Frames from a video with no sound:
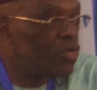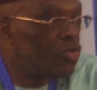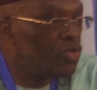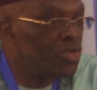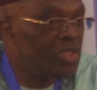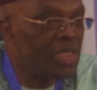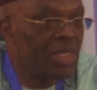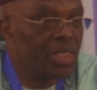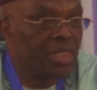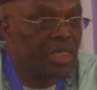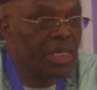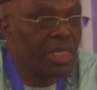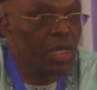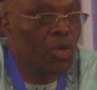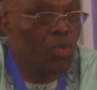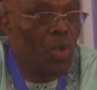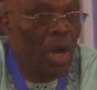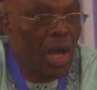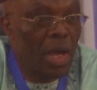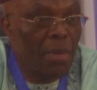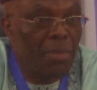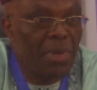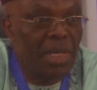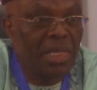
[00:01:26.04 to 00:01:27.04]
including the
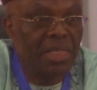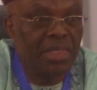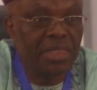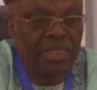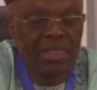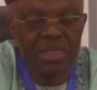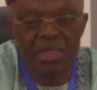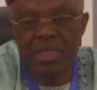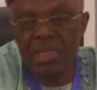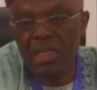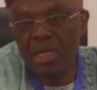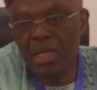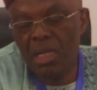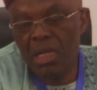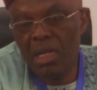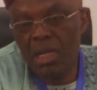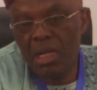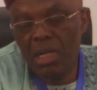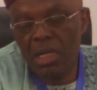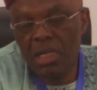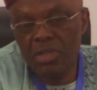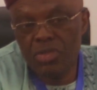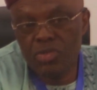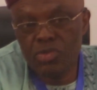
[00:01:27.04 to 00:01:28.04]
requirement
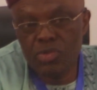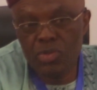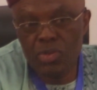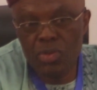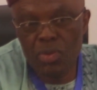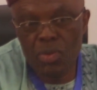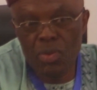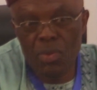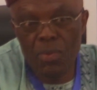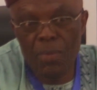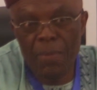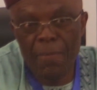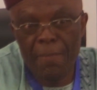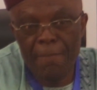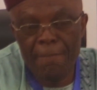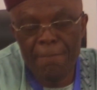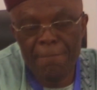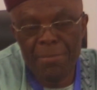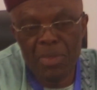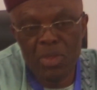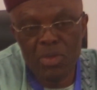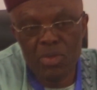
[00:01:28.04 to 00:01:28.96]
to